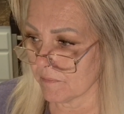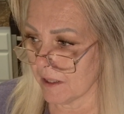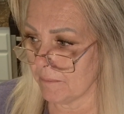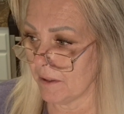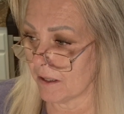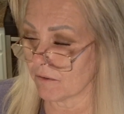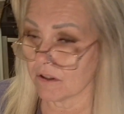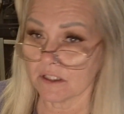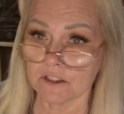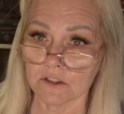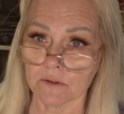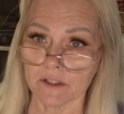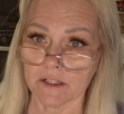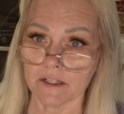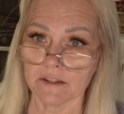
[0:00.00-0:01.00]
not really
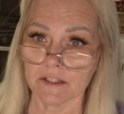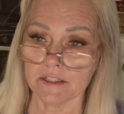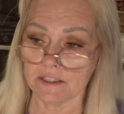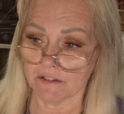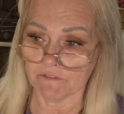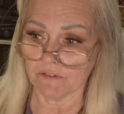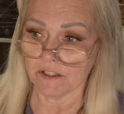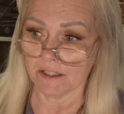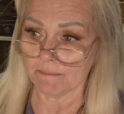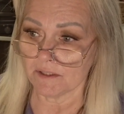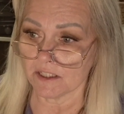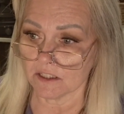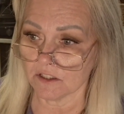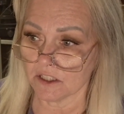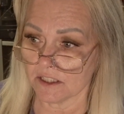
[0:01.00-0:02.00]
doing anything different. I'm
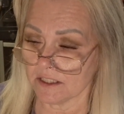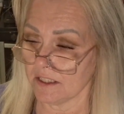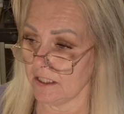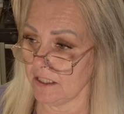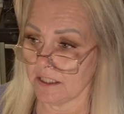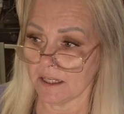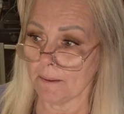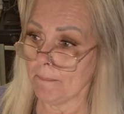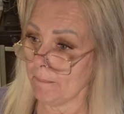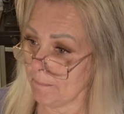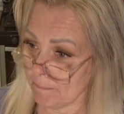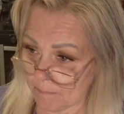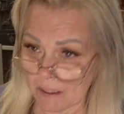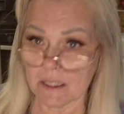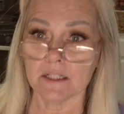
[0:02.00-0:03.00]
still just eating
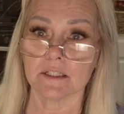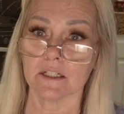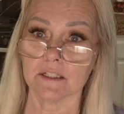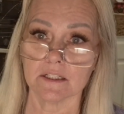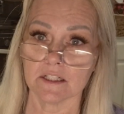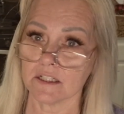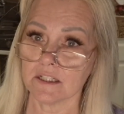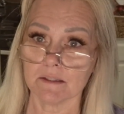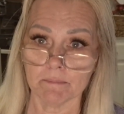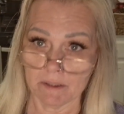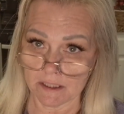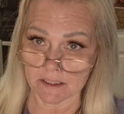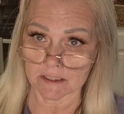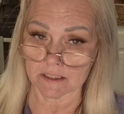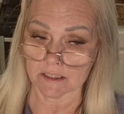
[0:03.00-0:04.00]
meat,
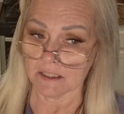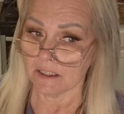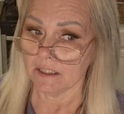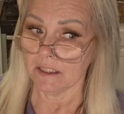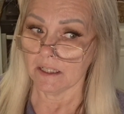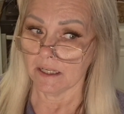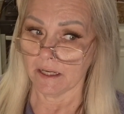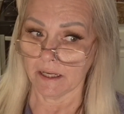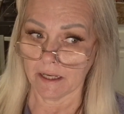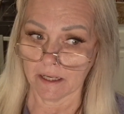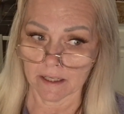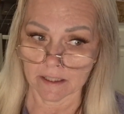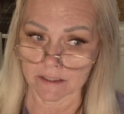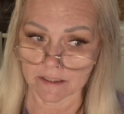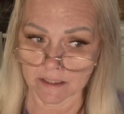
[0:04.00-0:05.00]

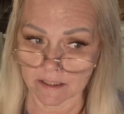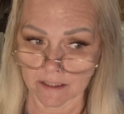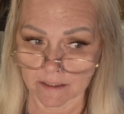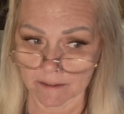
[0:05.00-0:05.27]
and